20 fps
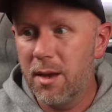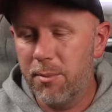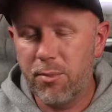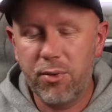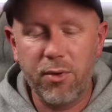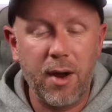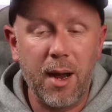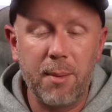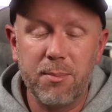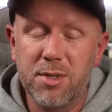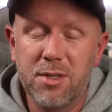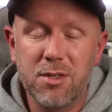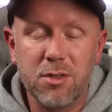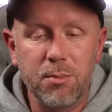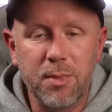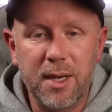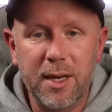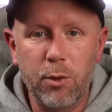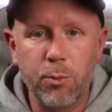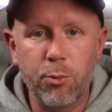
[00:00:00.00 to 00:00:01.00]
perhaps
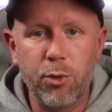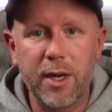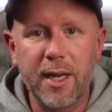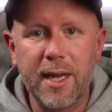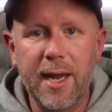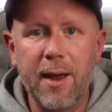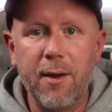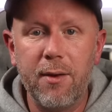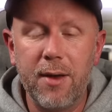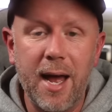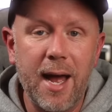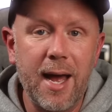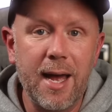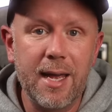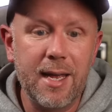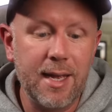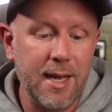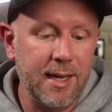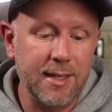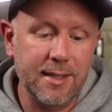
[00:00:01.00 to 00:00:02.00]
somebody will bring out
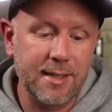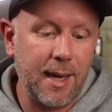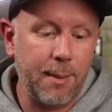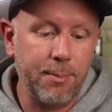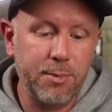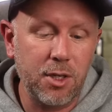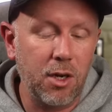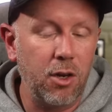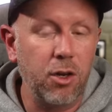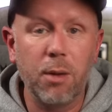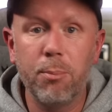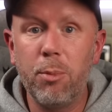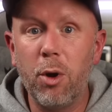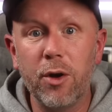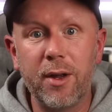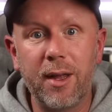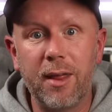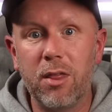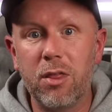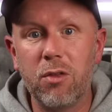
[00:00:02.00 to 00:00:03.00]
a adapter, like a
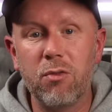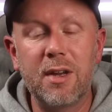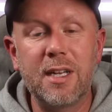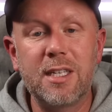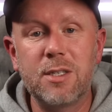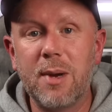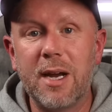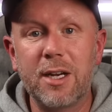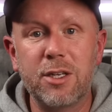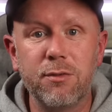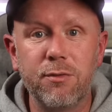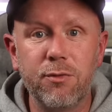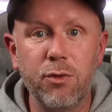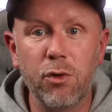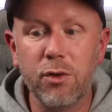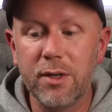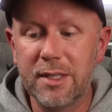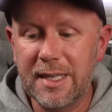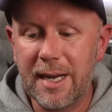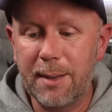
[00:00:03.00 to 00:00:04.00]
Pocket 3 to Action
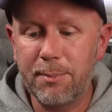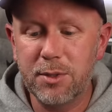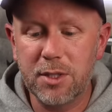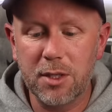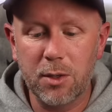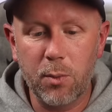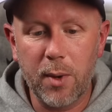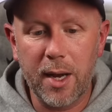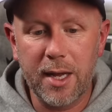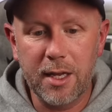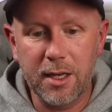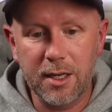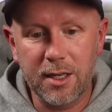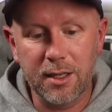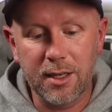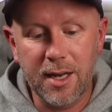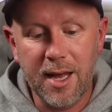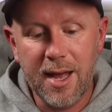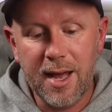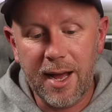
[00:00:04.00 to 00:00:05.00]
4 adapter, where you
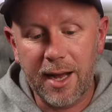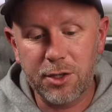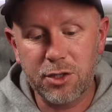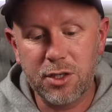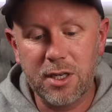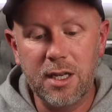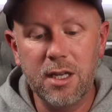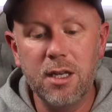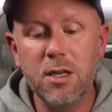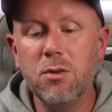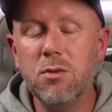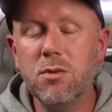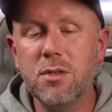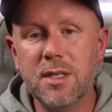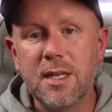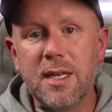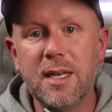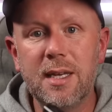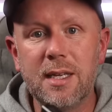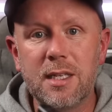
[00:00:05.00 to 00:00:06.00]
can actually use
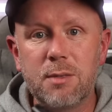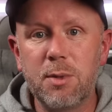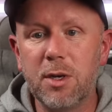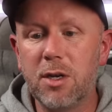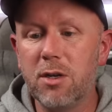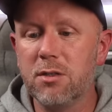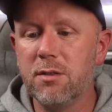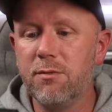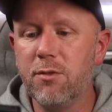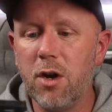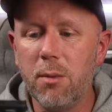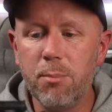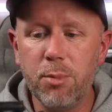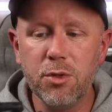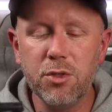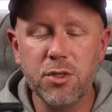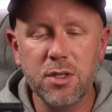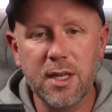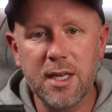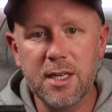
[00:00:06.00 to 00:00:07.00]
these. Because I've got a
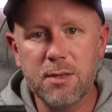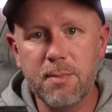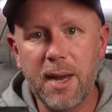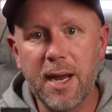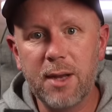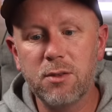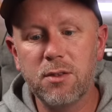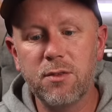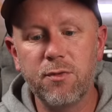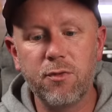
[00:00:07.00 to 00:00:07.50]
bunch of these mounts